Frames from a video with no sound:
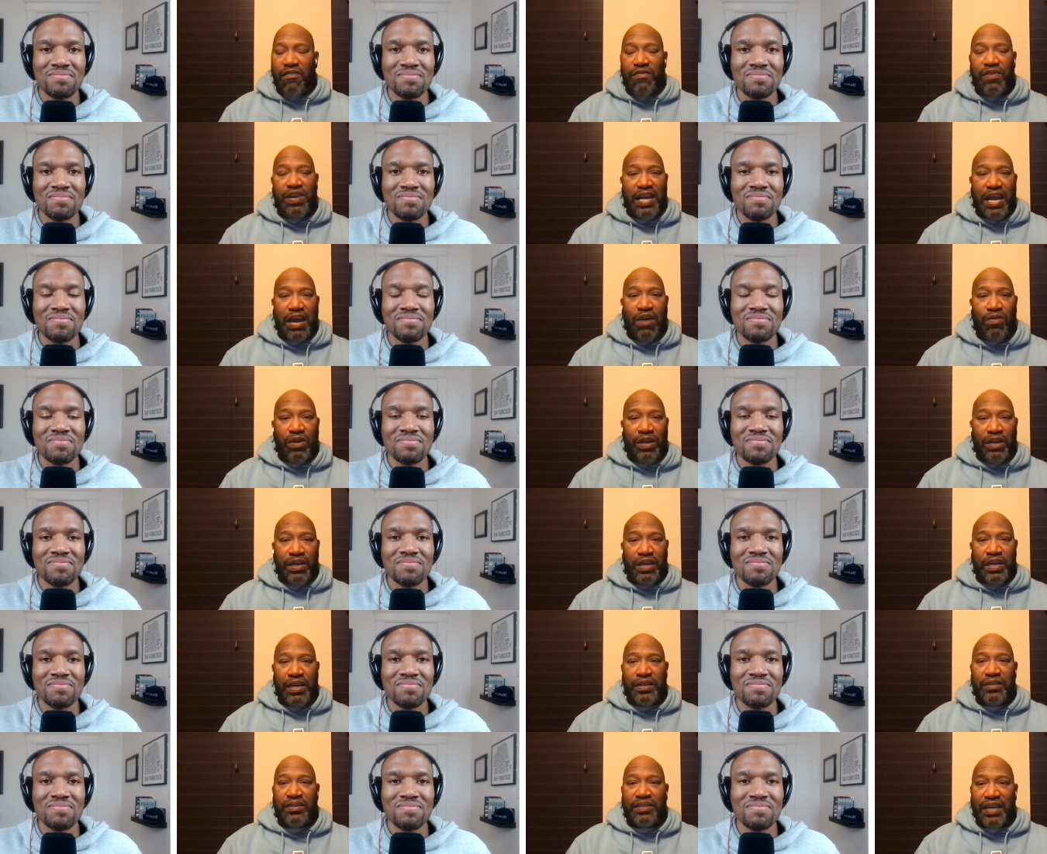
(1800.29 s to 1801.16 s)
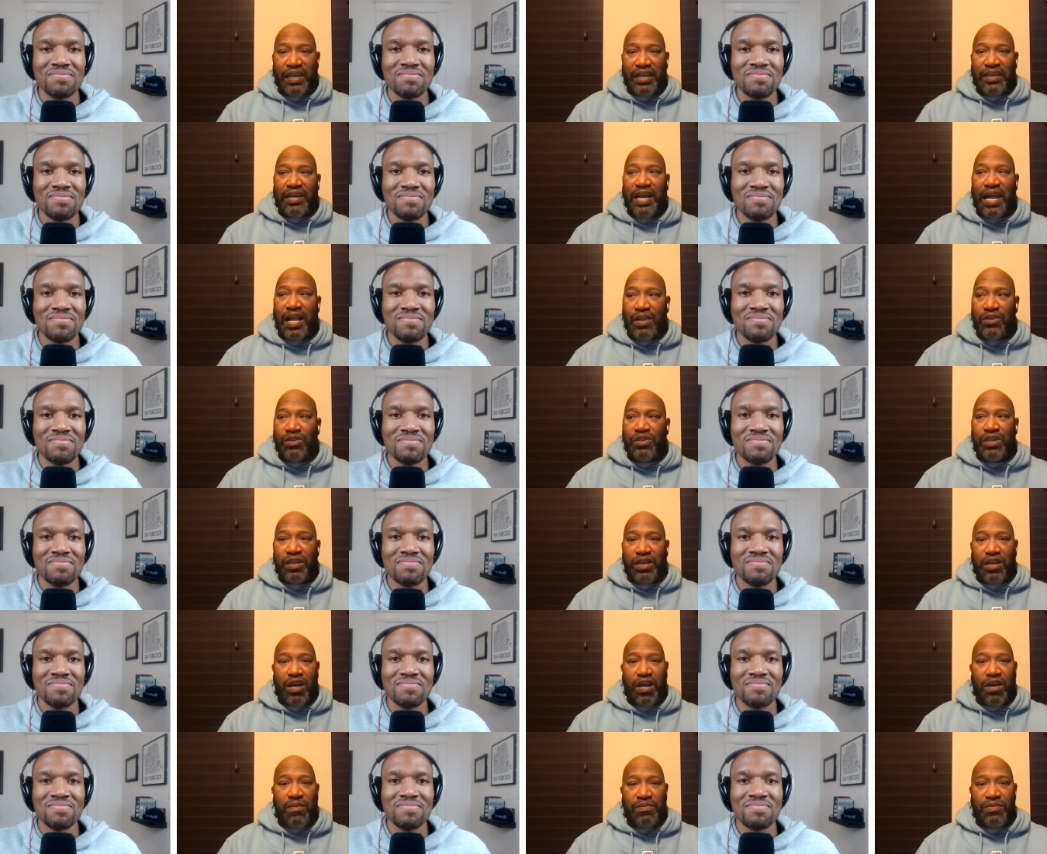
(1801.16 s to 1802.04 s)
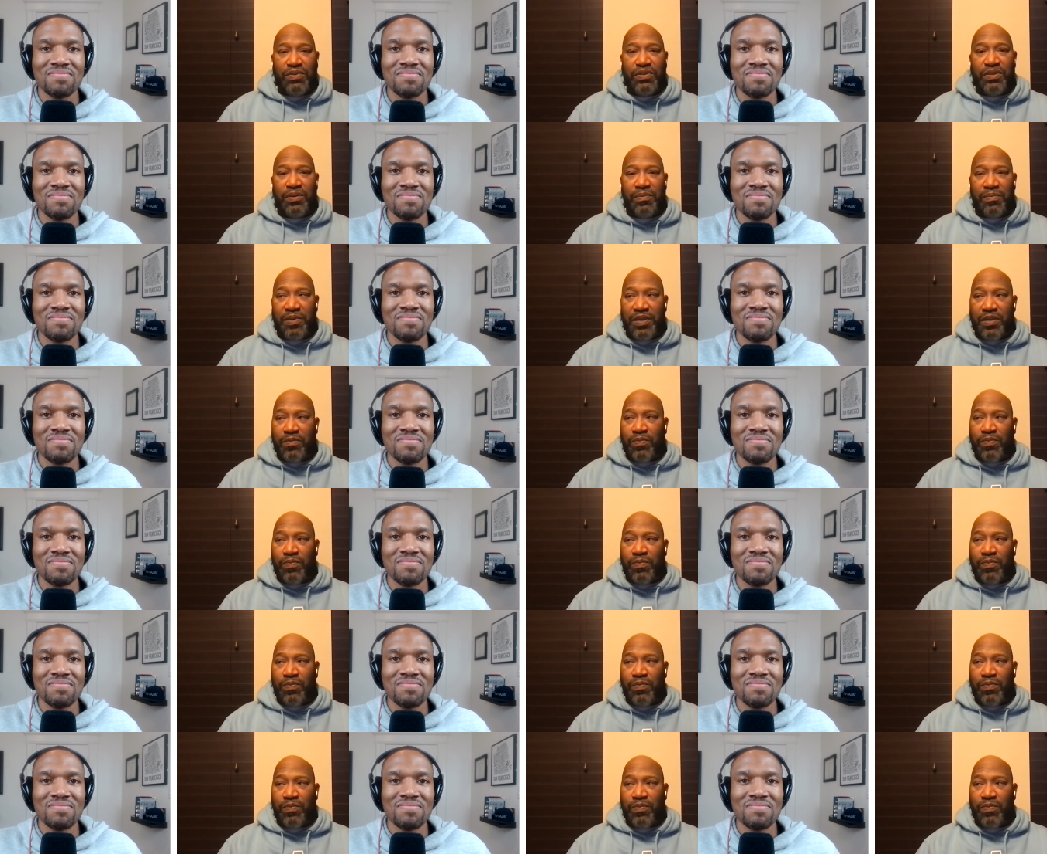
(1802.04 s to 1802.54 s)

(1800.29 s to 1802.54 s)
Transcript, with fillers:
Speaker 1: Every now and then technology comes to